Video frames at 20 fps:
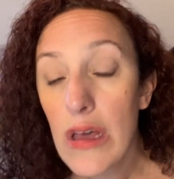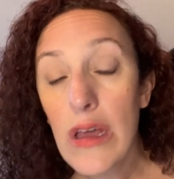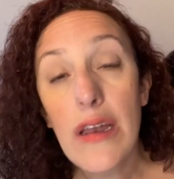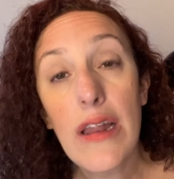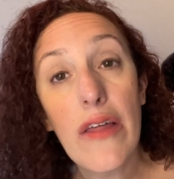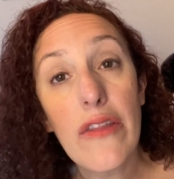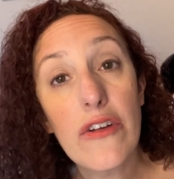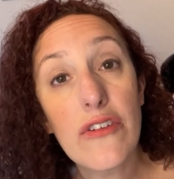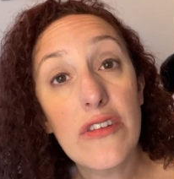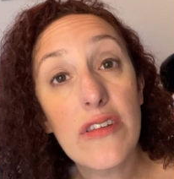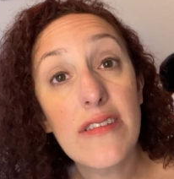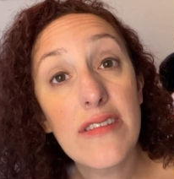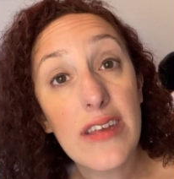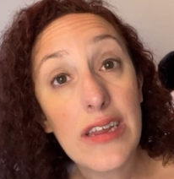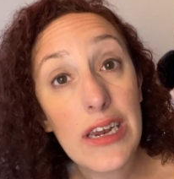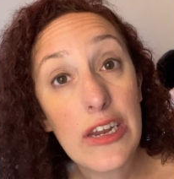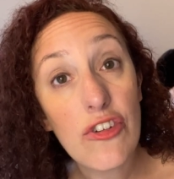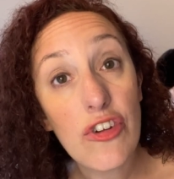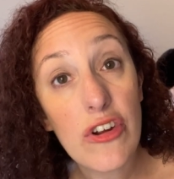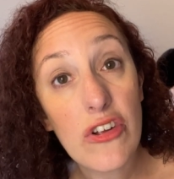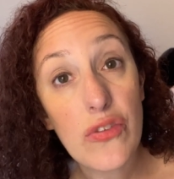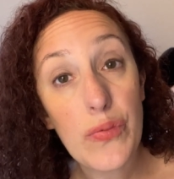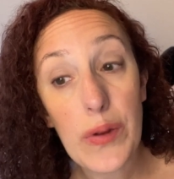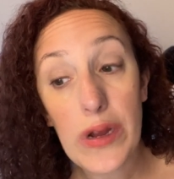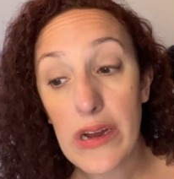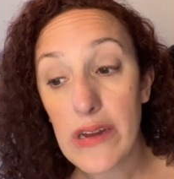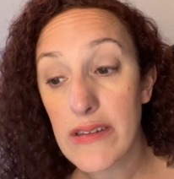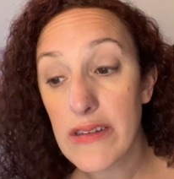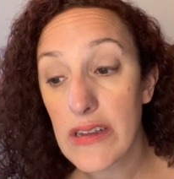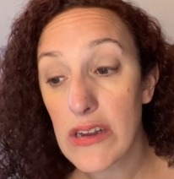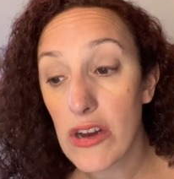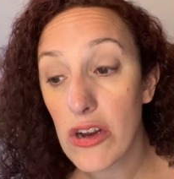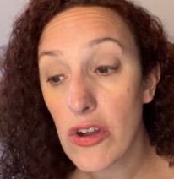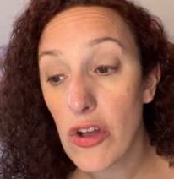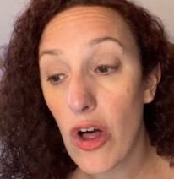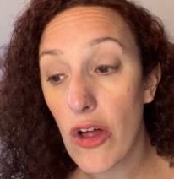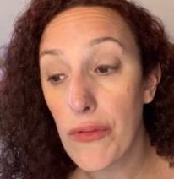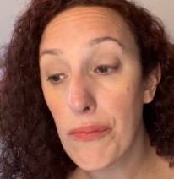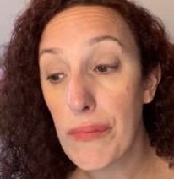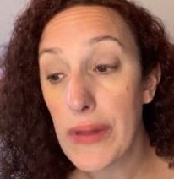Now there's a signature experience here
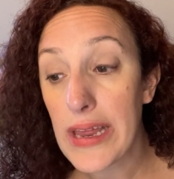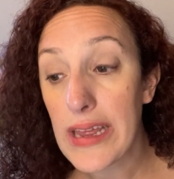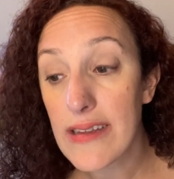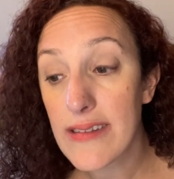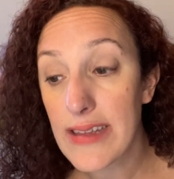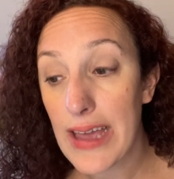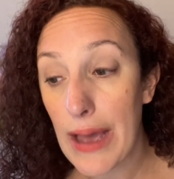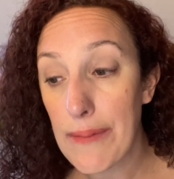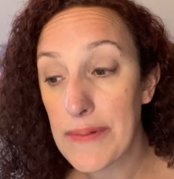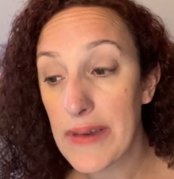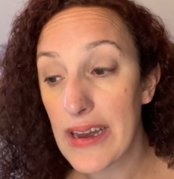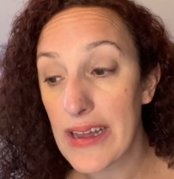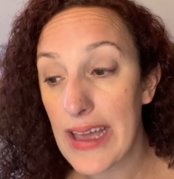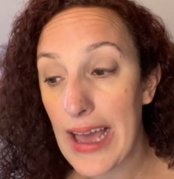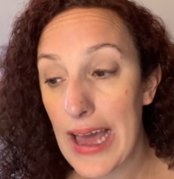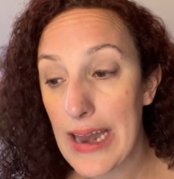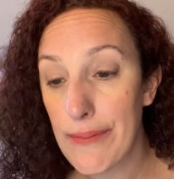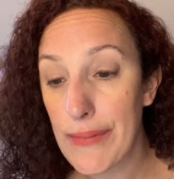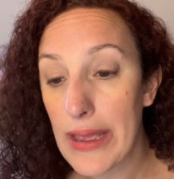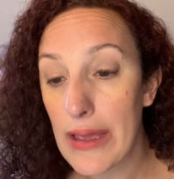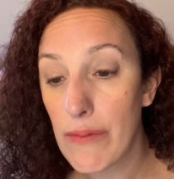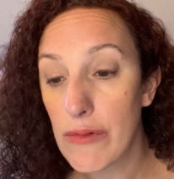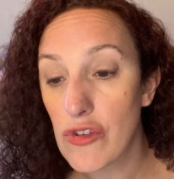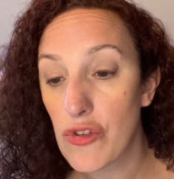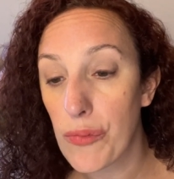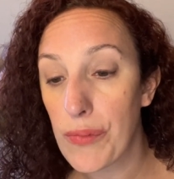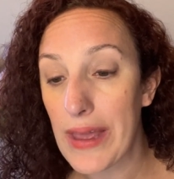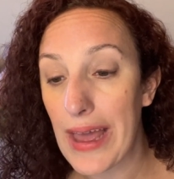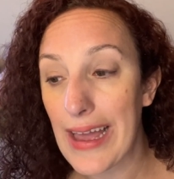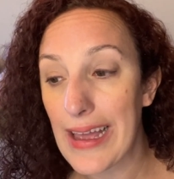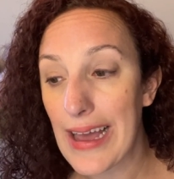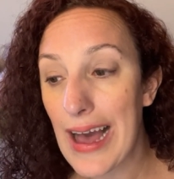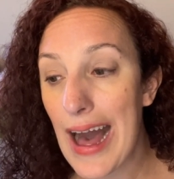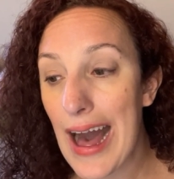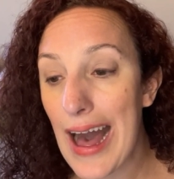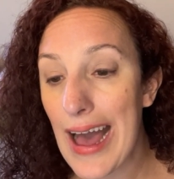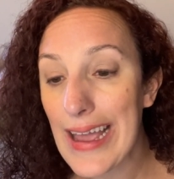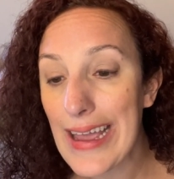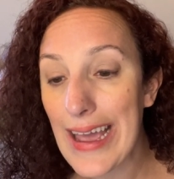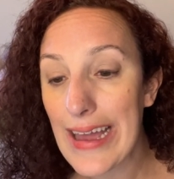called Minnie's Captain Academy, which will be a
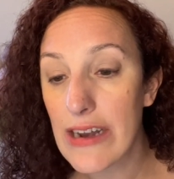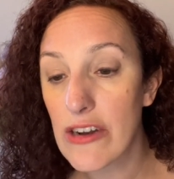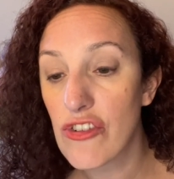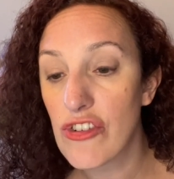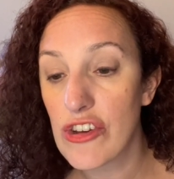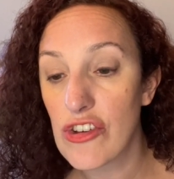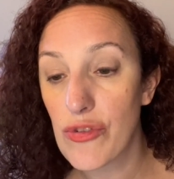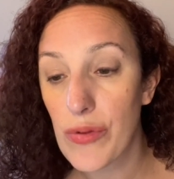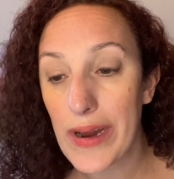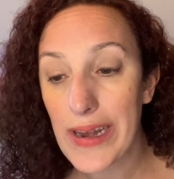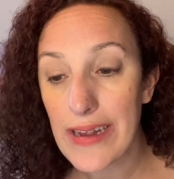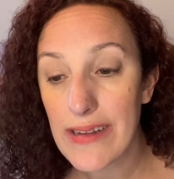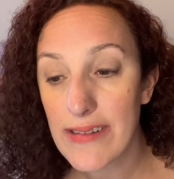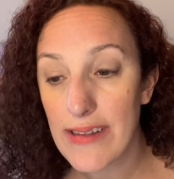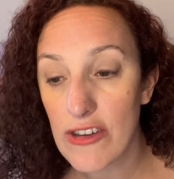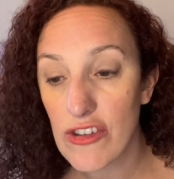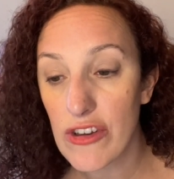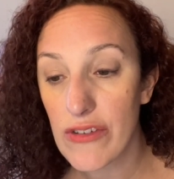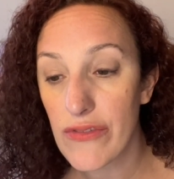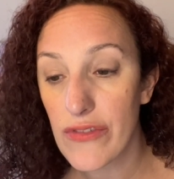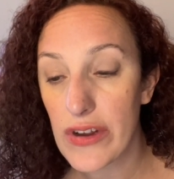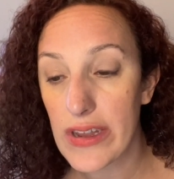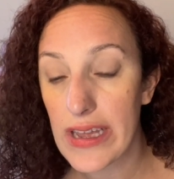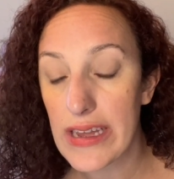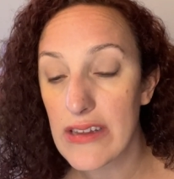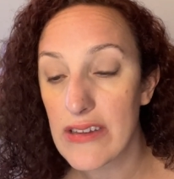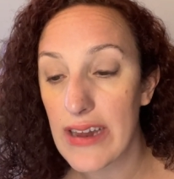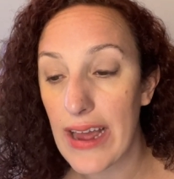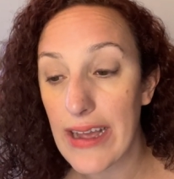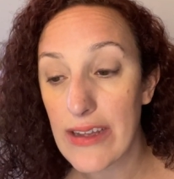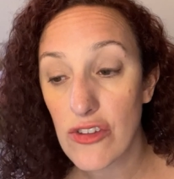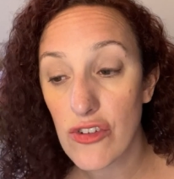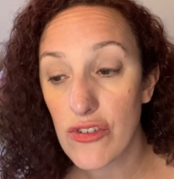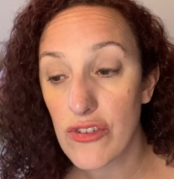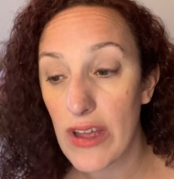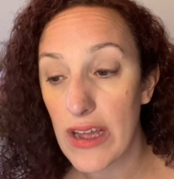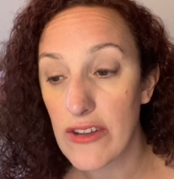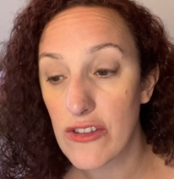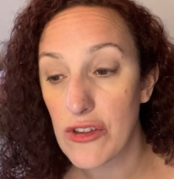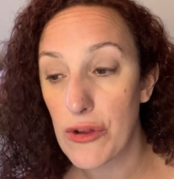high energy training session for kids to
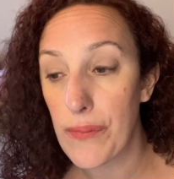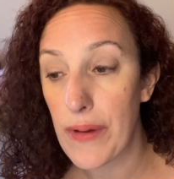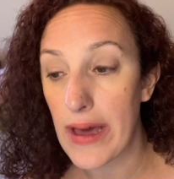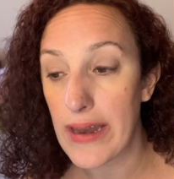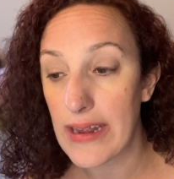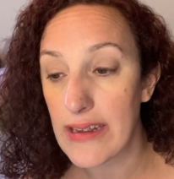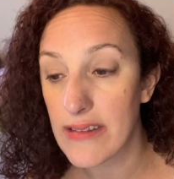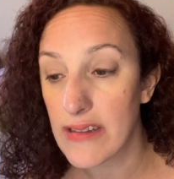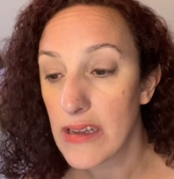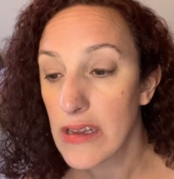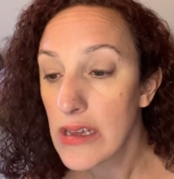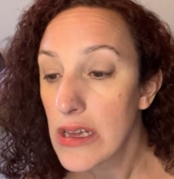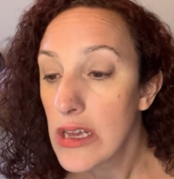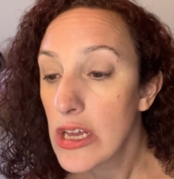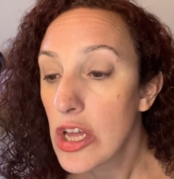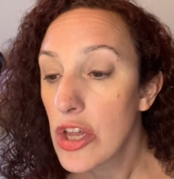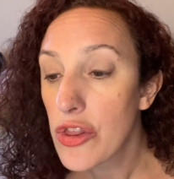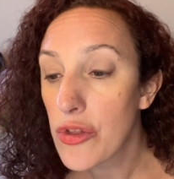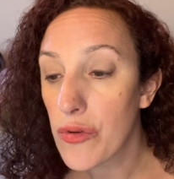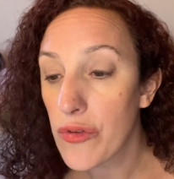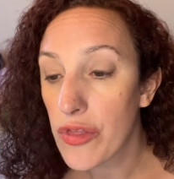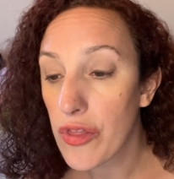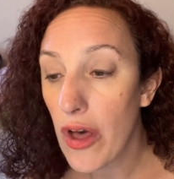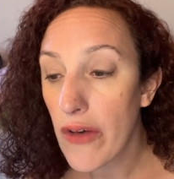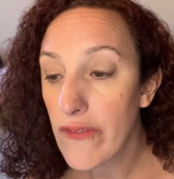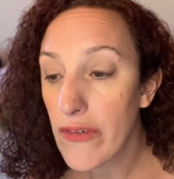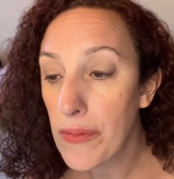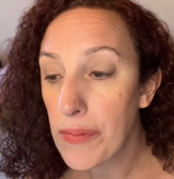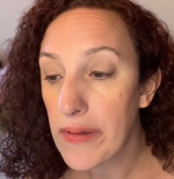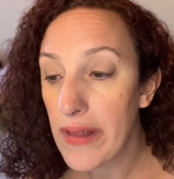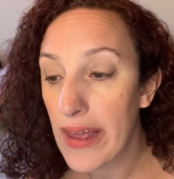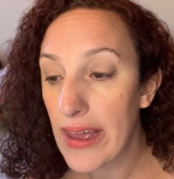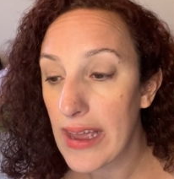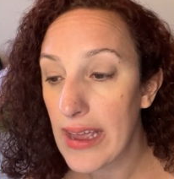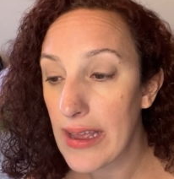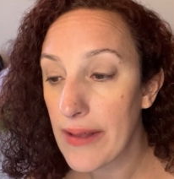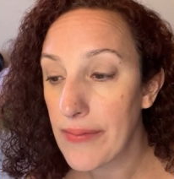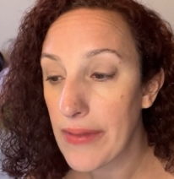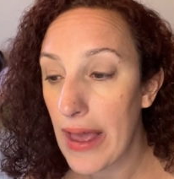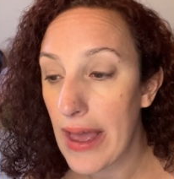exercise their bodies through thoughtful
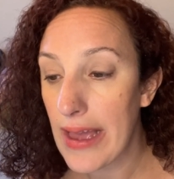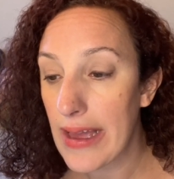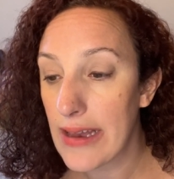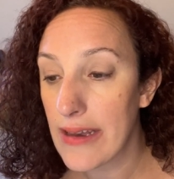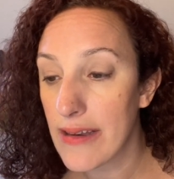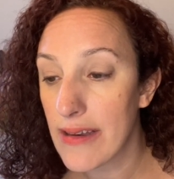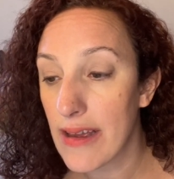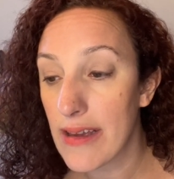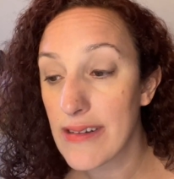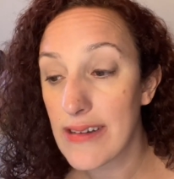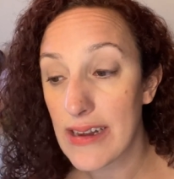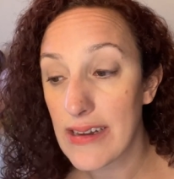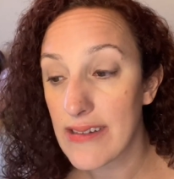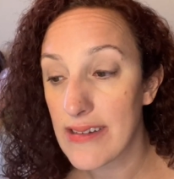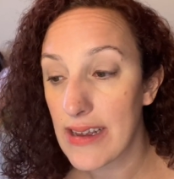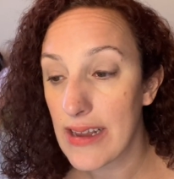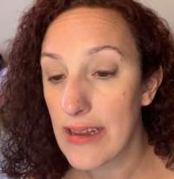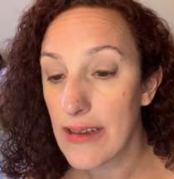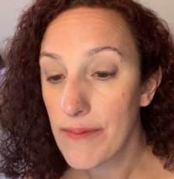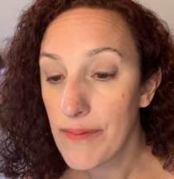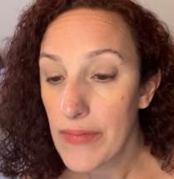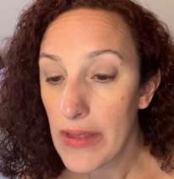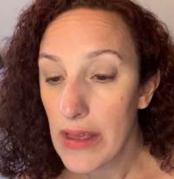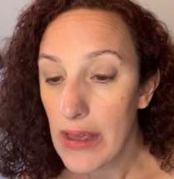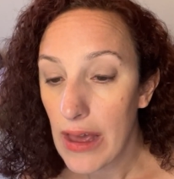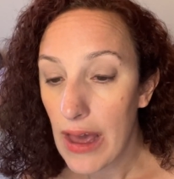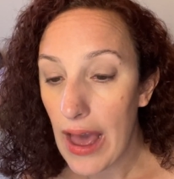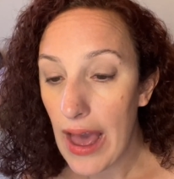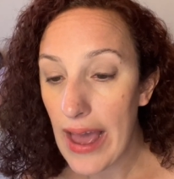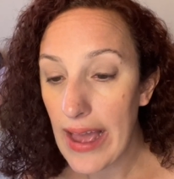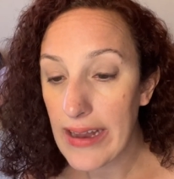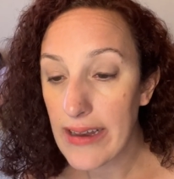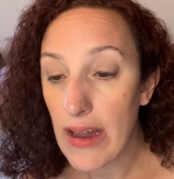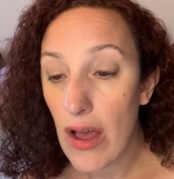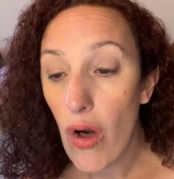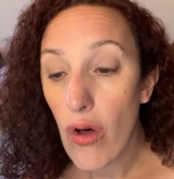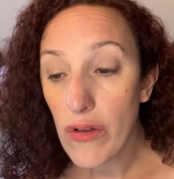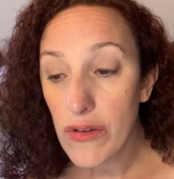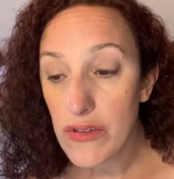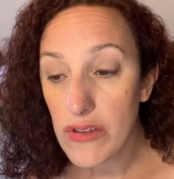play and dancing, and
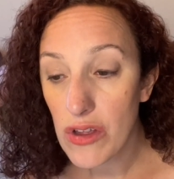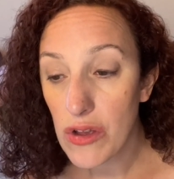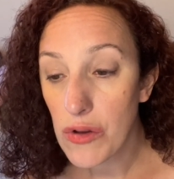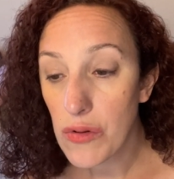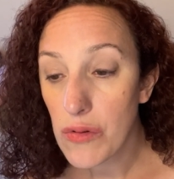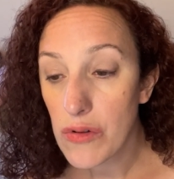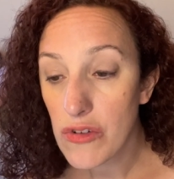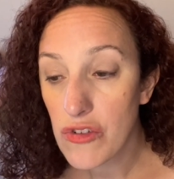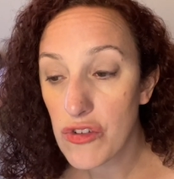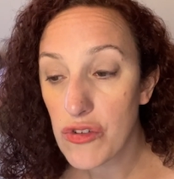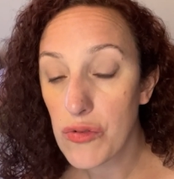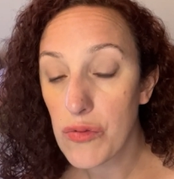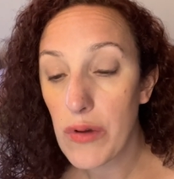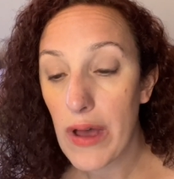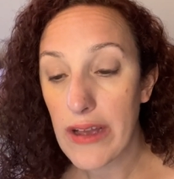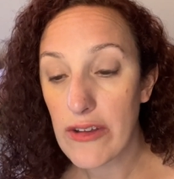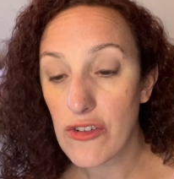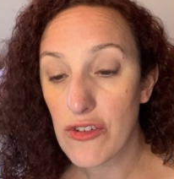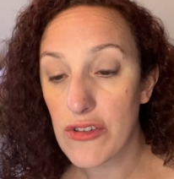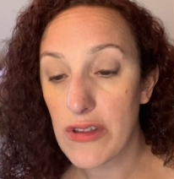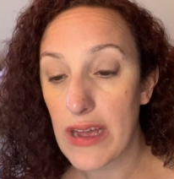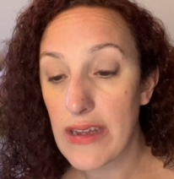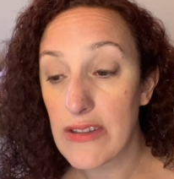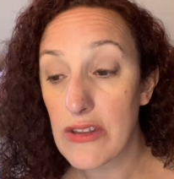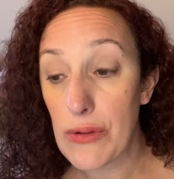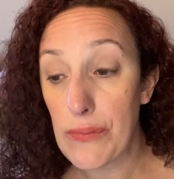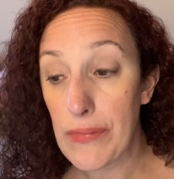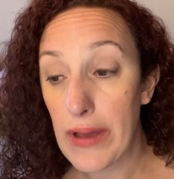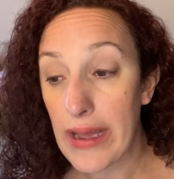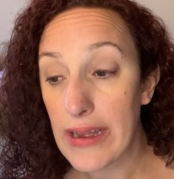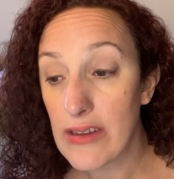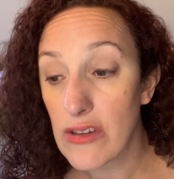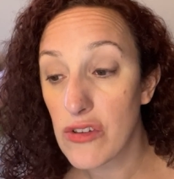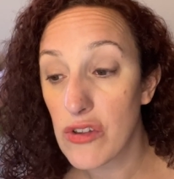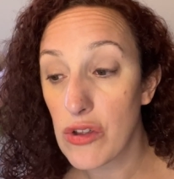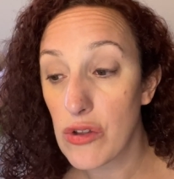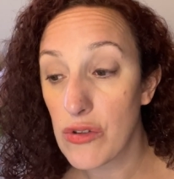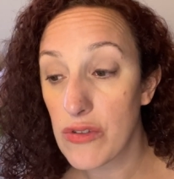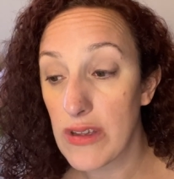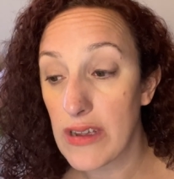also to exercise their minds
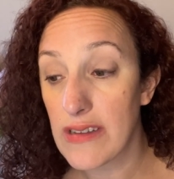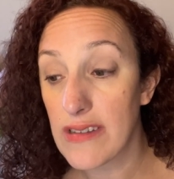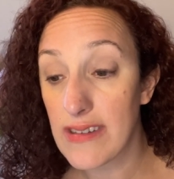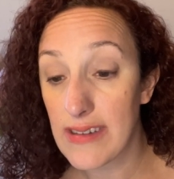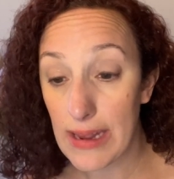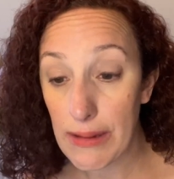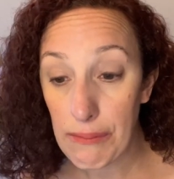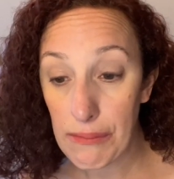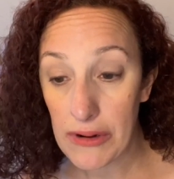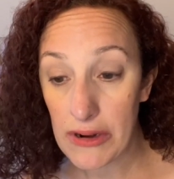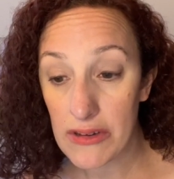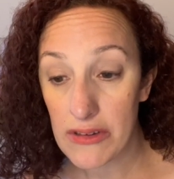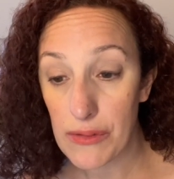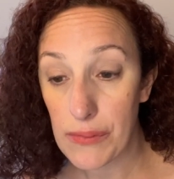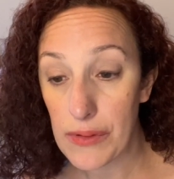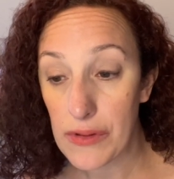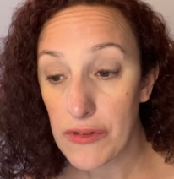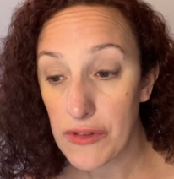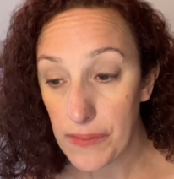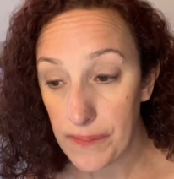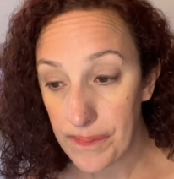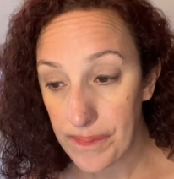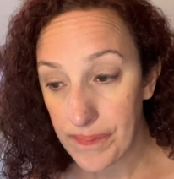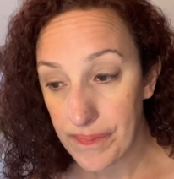using STEAM principles.